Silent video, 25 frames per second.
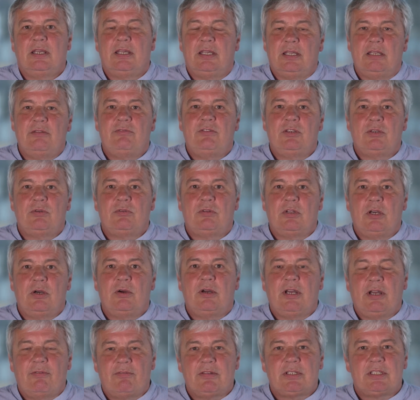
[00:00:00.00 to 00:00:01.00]
If you
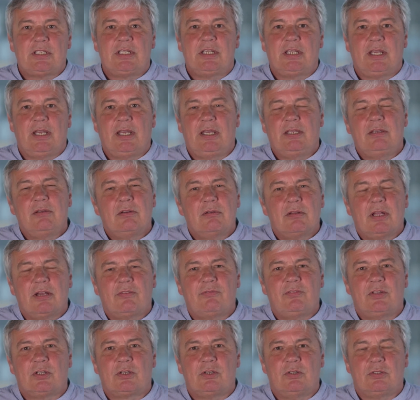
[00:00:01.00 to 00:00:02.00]
don't have a T A, you have
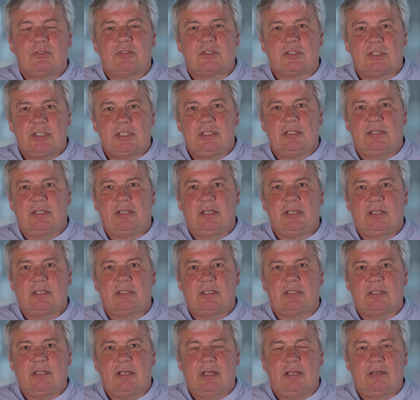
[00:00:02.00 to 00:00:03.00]
to consider
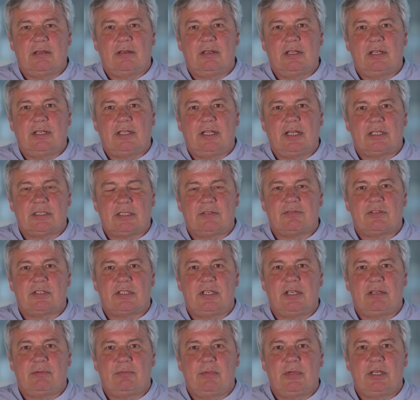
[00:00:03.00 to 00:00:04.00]
this and, like, as I've
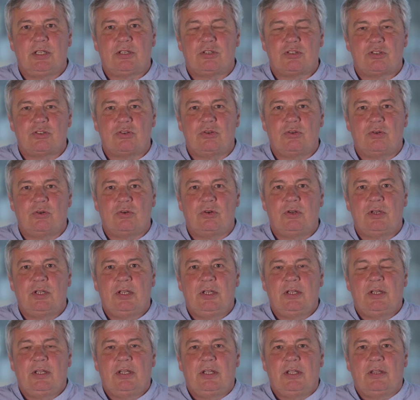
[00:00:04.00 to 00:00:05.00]
said, make sure
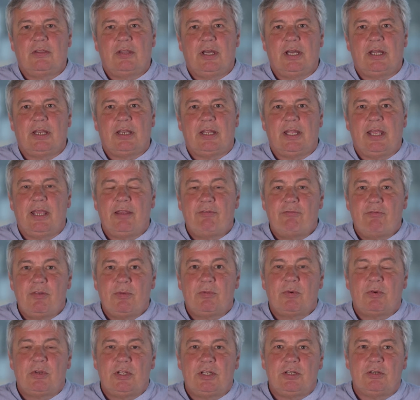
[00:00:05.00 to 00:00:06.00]
that
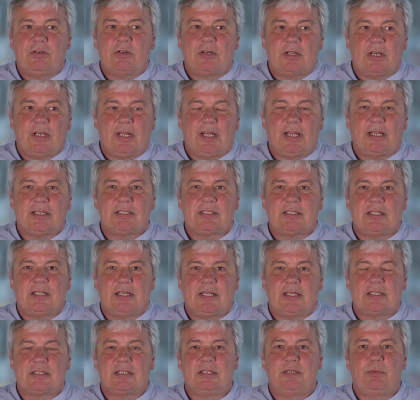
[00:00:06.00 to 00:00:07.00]
everybody in your class
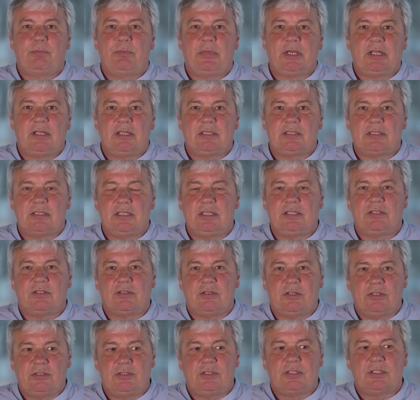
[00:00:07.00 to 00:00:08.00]
has the ability to
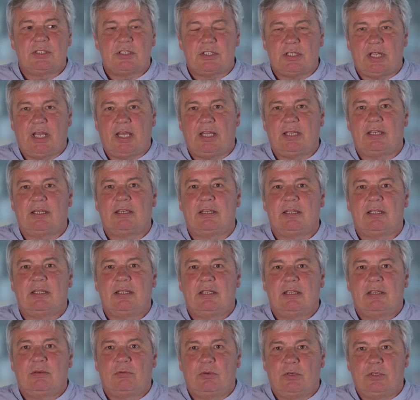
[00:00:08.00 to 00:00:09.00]
understand
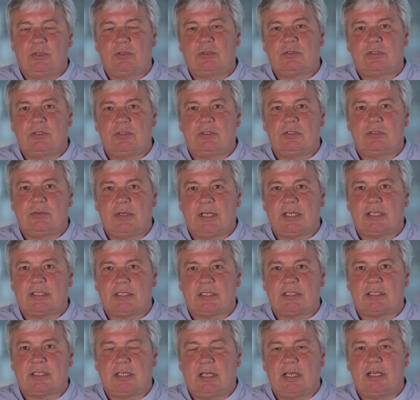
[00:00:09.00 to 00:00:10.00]
what your to-do
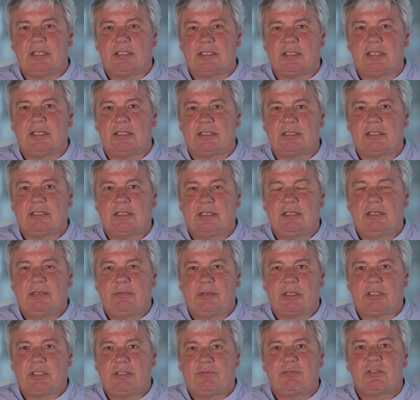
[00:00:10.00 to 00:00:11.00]
exercise is.
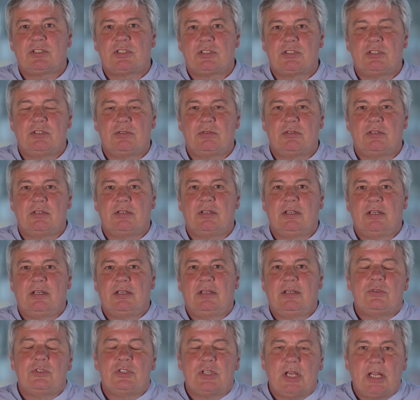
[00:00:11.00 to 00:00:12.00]
Because if a student
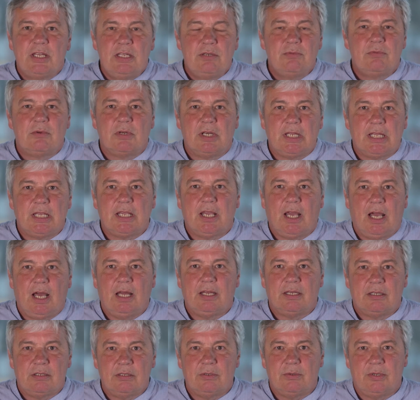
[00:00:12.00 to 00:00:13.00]
genuinely
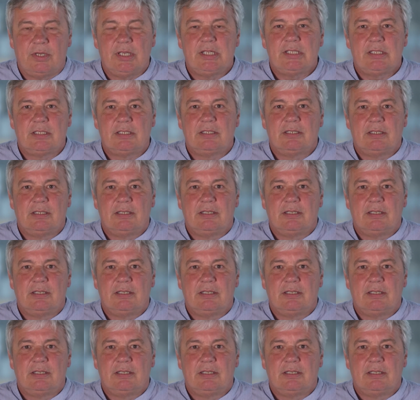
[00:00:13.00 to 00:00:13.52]
can't do it